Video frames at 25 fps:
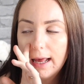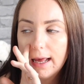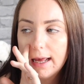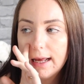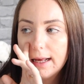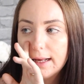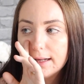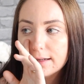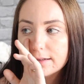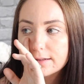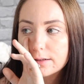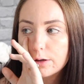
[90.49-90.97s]

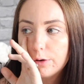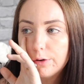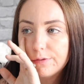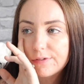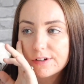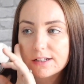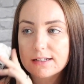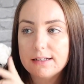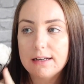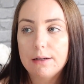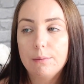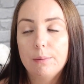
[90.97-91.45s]
is
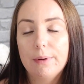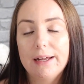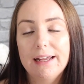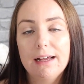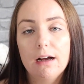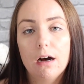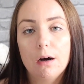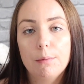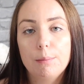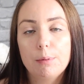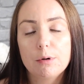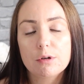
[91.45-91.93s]
obviously we
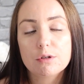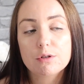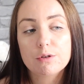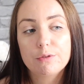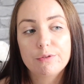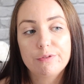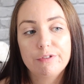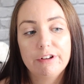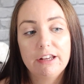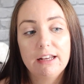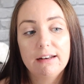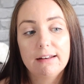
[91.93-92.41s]
are bottle
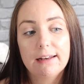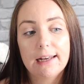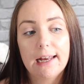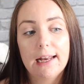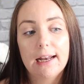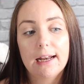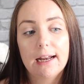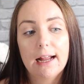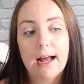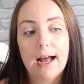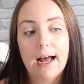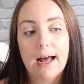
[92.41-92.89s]

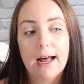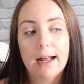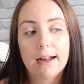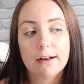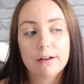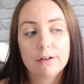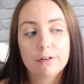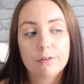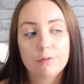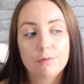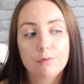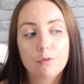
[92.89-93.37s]
feeding and